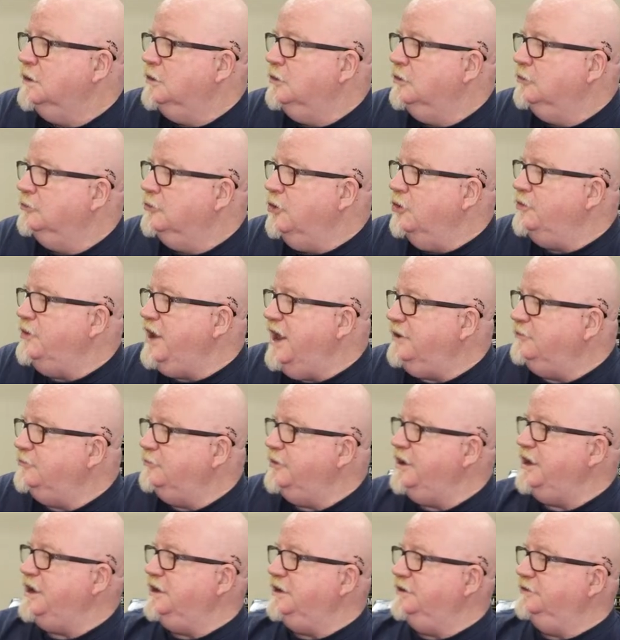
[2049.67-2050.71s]
Ronan
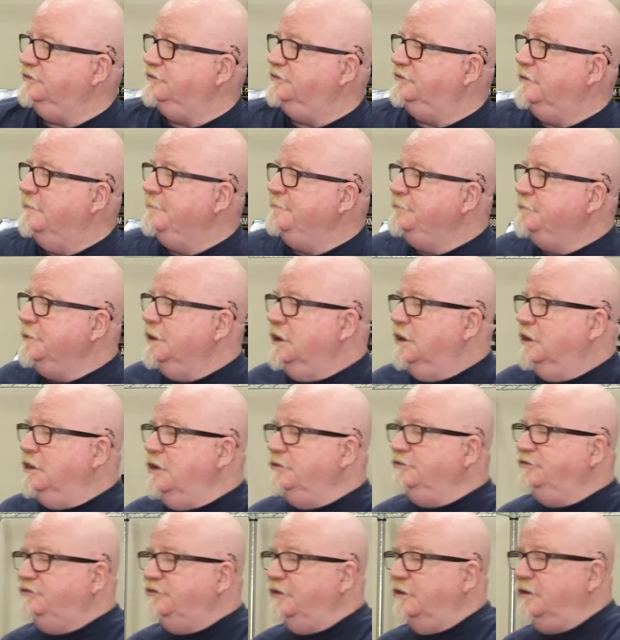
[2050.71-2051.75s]
reads,
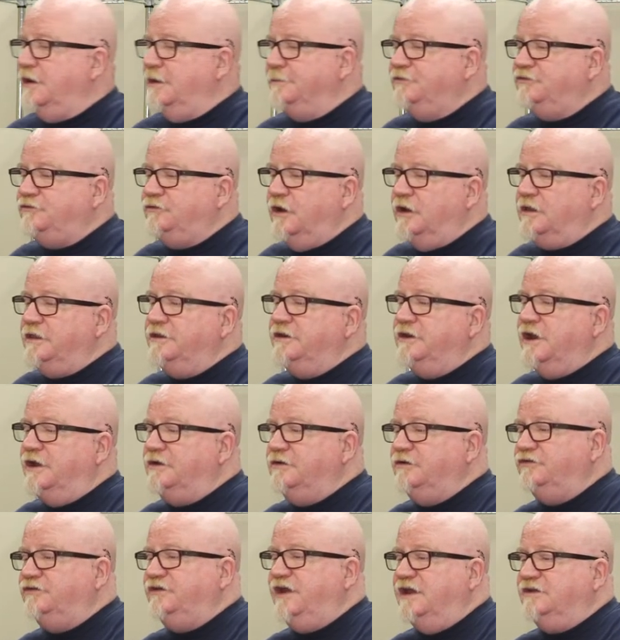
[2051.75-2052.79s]
Hello, sir. I'm struggling to
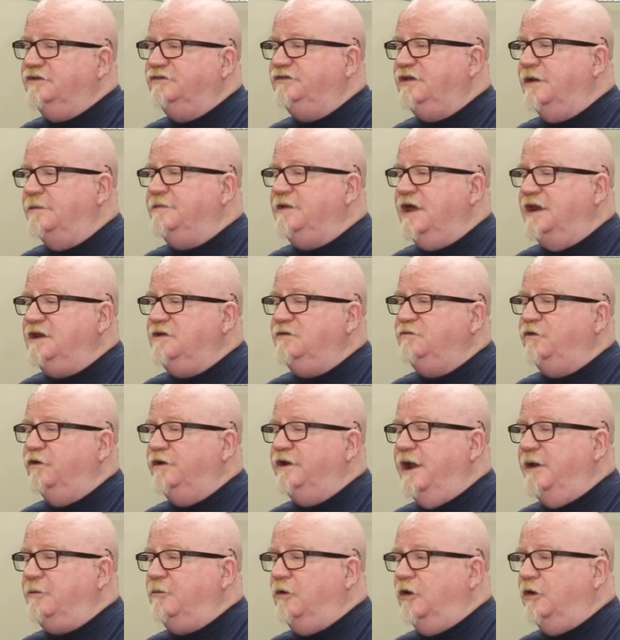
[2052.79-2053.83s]
understand subnetting for
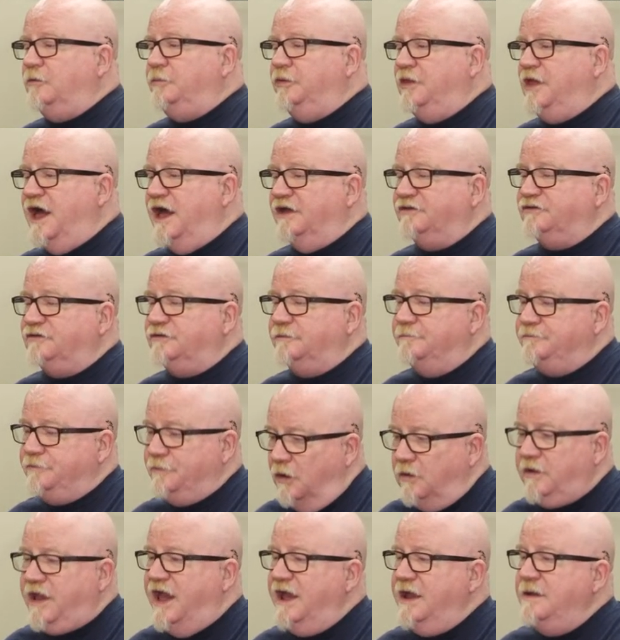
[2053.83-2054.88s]
Network Plus.
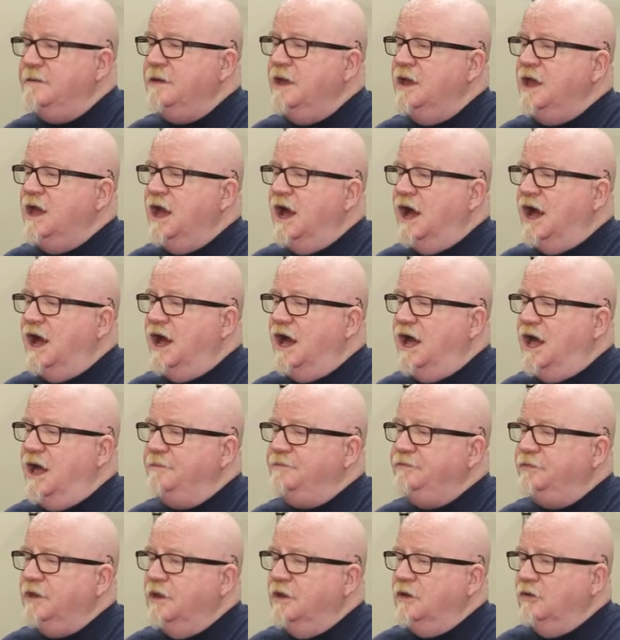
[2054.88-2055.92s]
Okay.
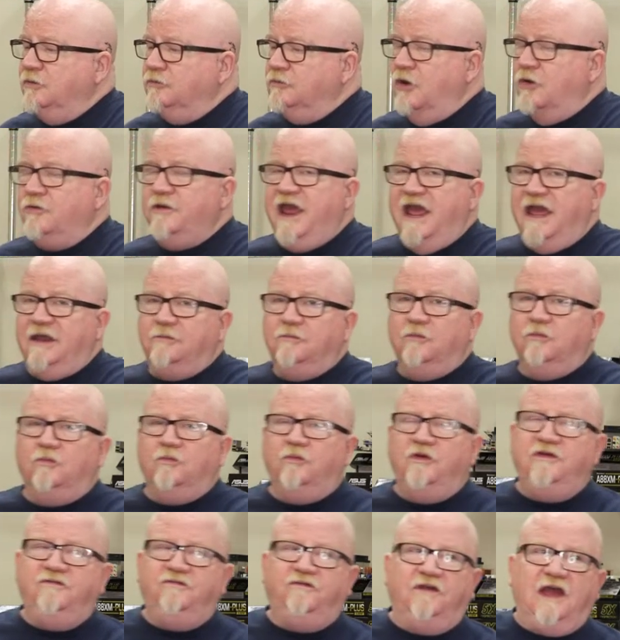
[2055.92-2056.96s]
Uh, Ronan,
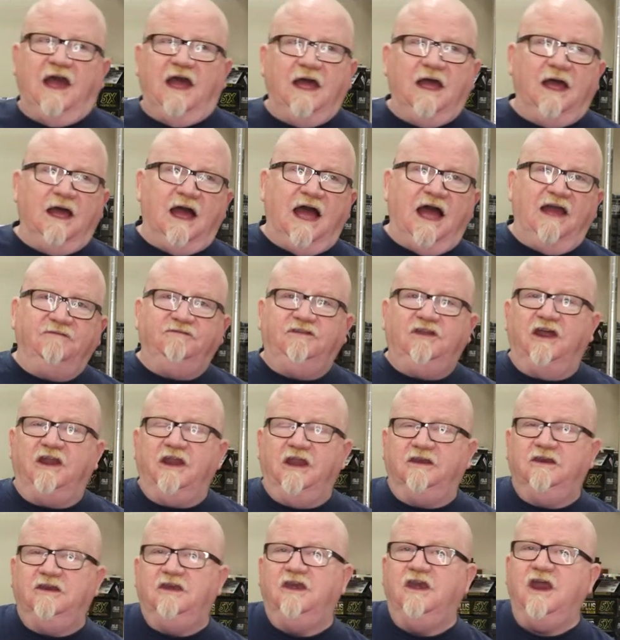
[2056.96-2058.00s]
we've got, I've done a
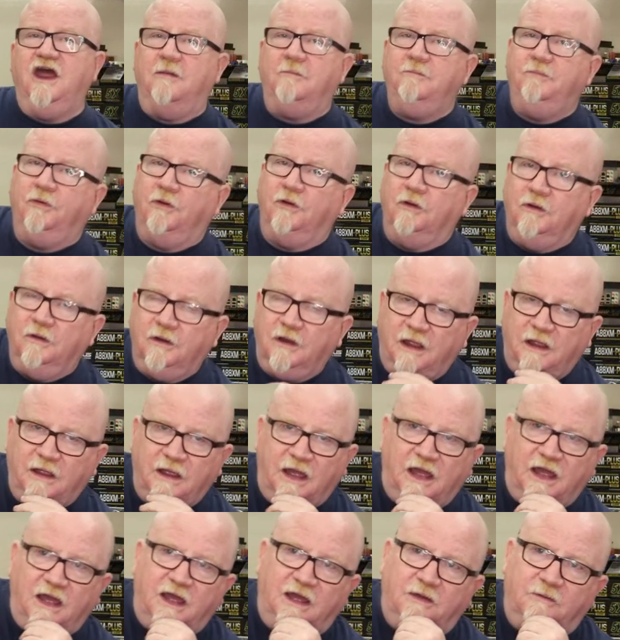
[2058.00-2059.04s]
number,
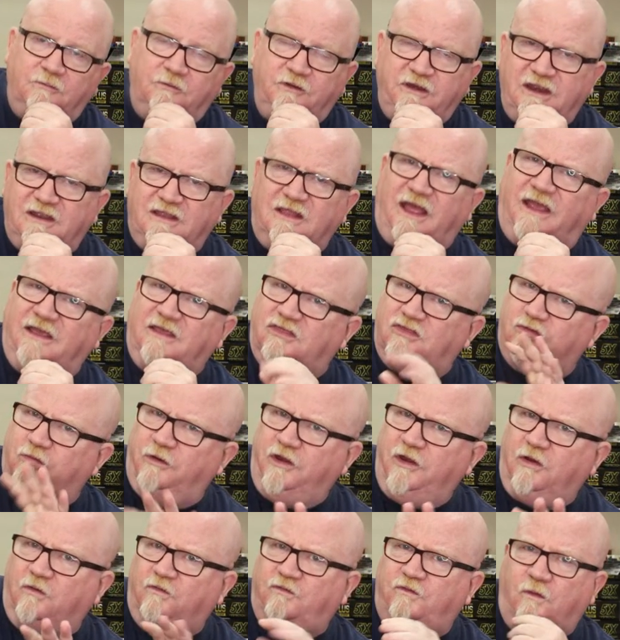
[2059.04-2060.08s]
uh, we did like three
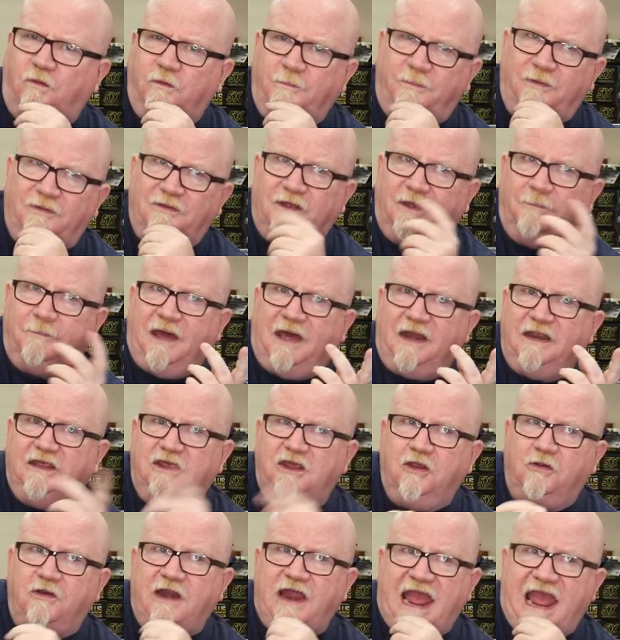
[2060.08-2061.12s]
or four, about a
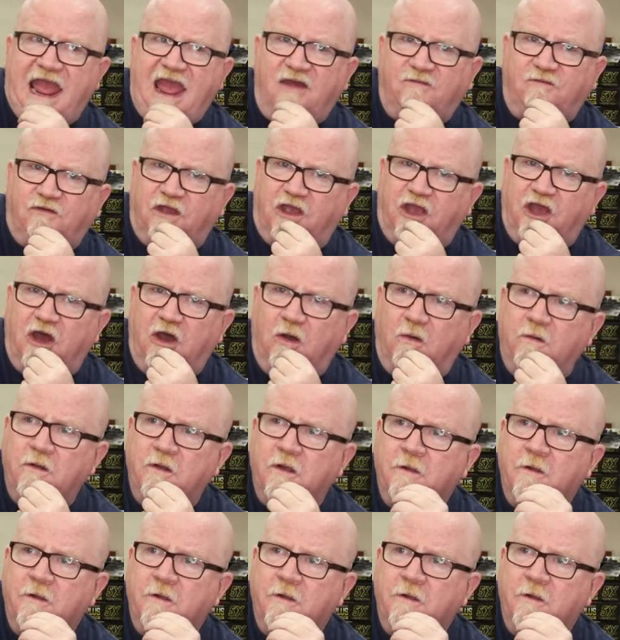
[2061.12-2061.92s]
year and a half ago,